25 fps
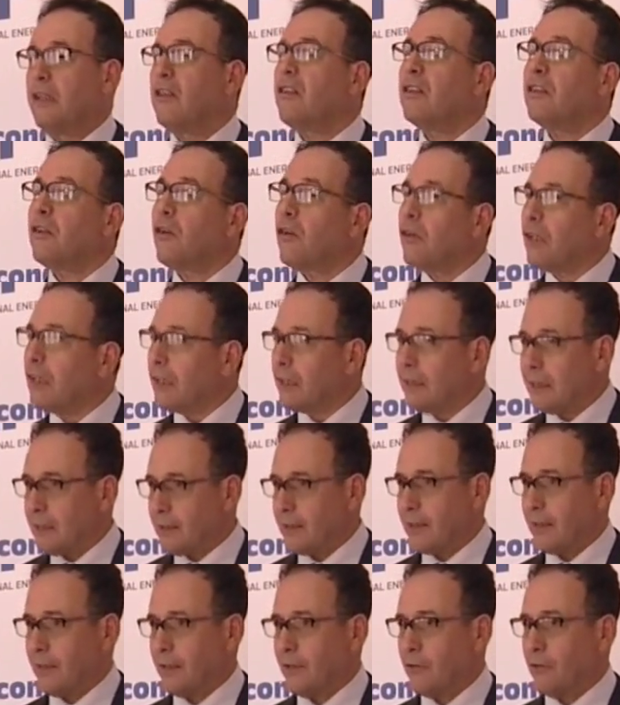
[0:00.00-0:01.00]
not only
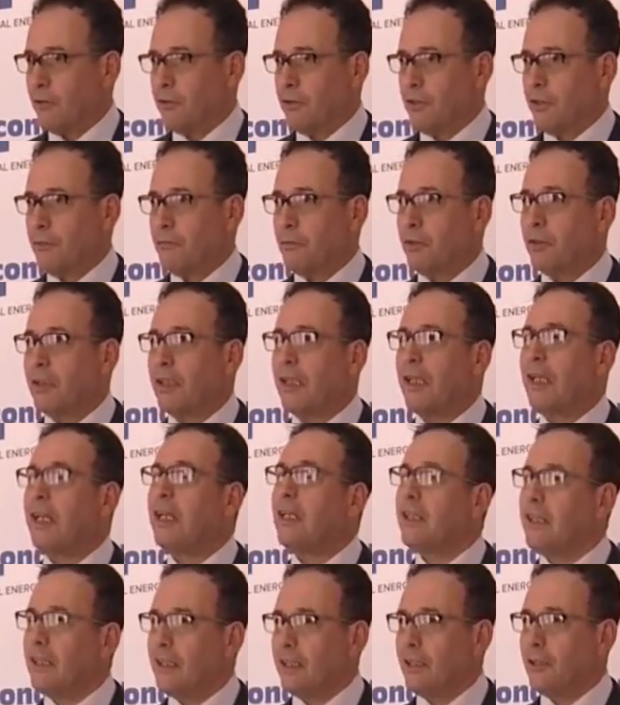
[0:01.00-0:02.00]
this technology but
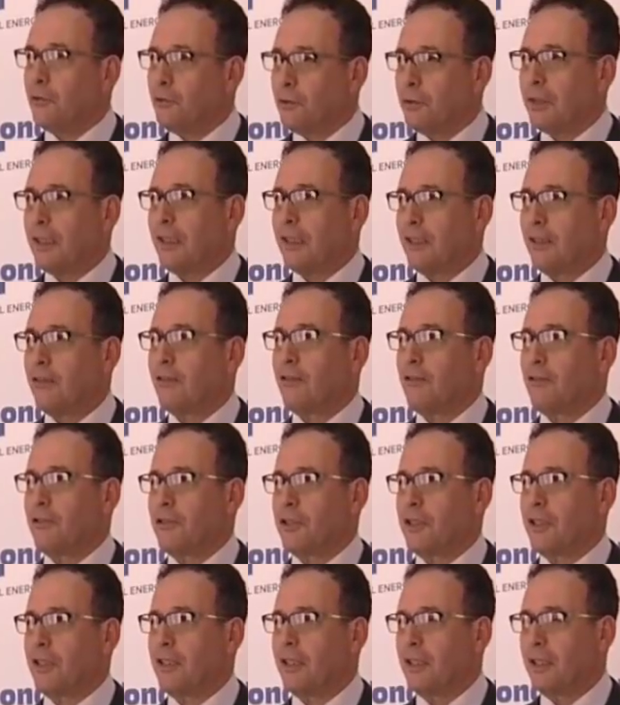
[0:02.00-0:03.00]
any new
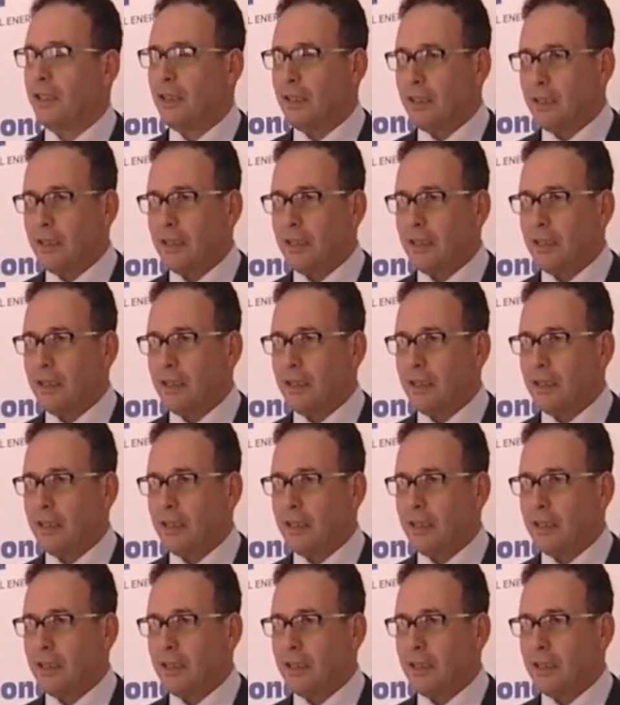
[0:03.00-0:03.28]
technology,